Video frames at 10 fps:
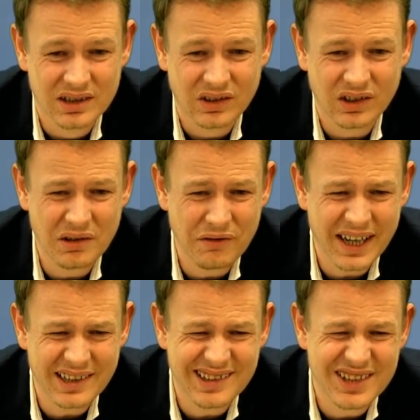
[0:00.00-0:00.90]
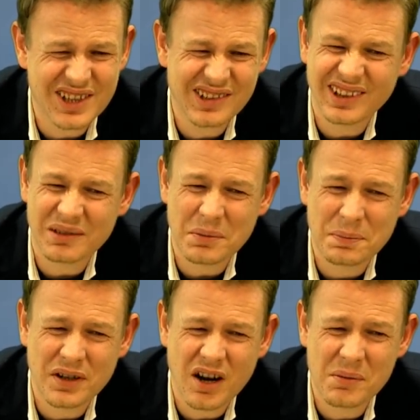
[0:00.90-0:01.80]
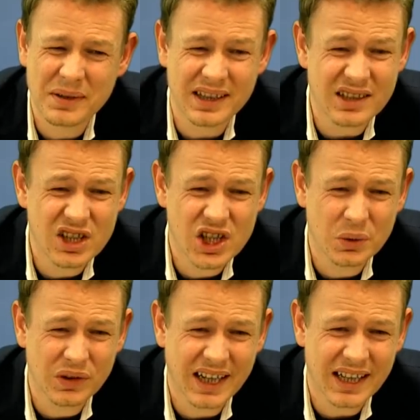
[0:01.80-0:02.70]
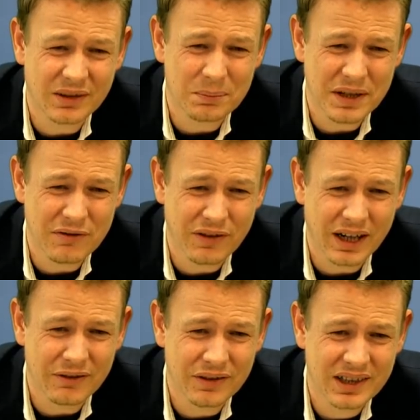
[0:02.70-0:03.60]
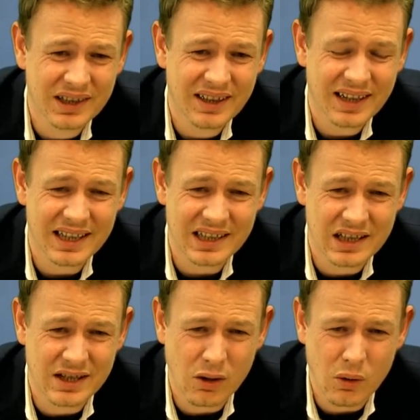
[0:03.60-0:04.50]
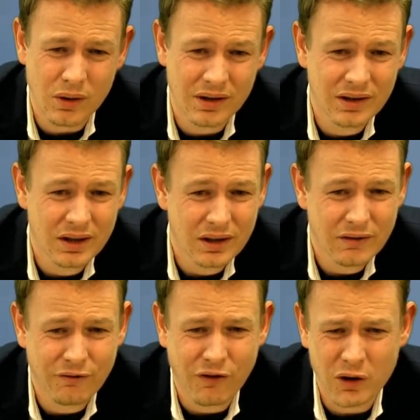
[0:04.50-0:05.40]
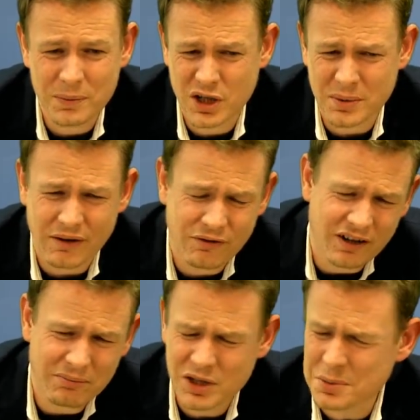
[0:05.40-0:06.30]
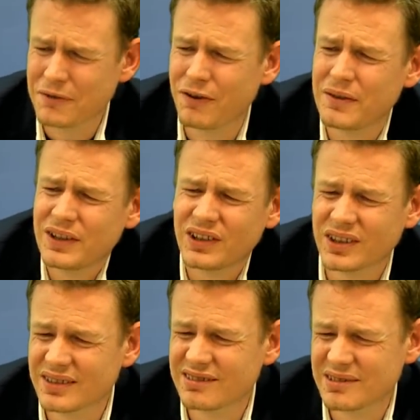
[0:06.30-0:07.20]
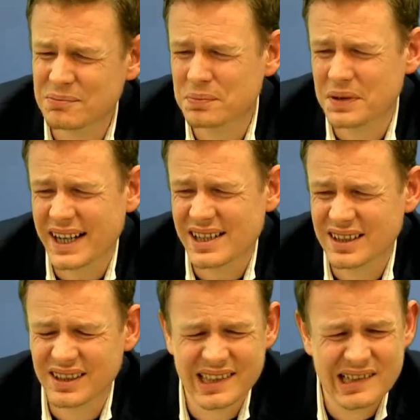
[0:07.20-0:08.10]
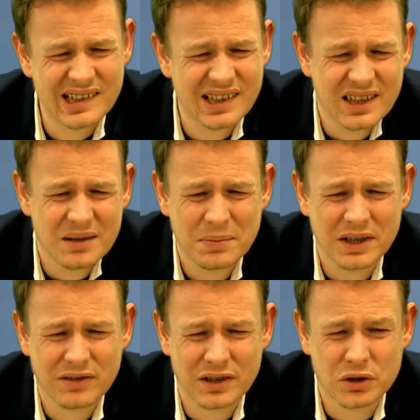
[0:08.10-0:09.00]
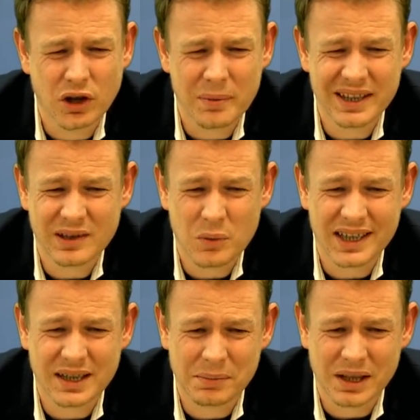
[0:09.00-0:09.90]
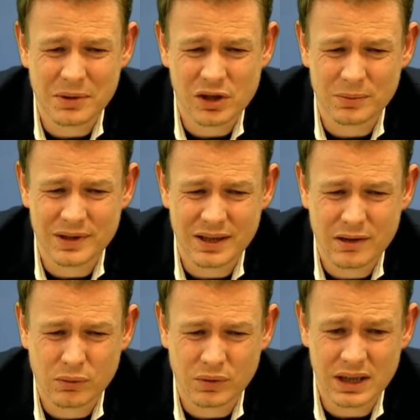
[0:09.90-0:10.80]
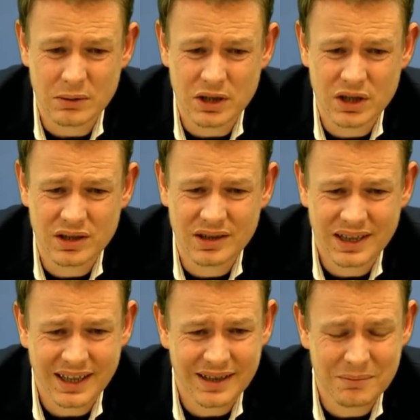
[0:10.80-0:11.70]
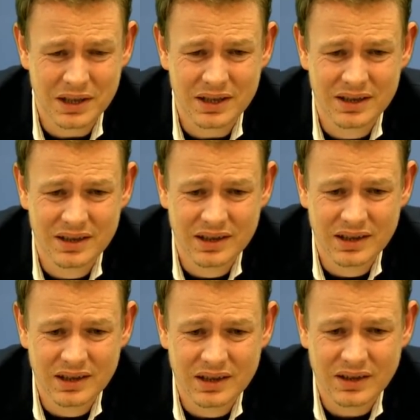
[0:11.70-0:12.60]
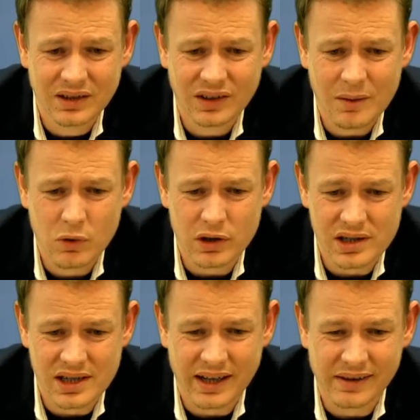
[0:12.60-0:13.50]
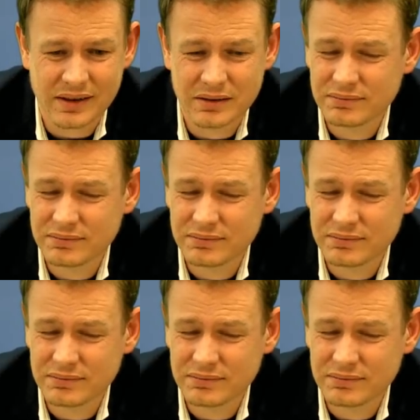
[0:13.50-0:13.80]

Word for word: So if I had to choose, I would probably choose against b5 and go for bishop f5. Bishop f5 is practically a bit of the drawback that white can play bishop d3, which can be somewhat dull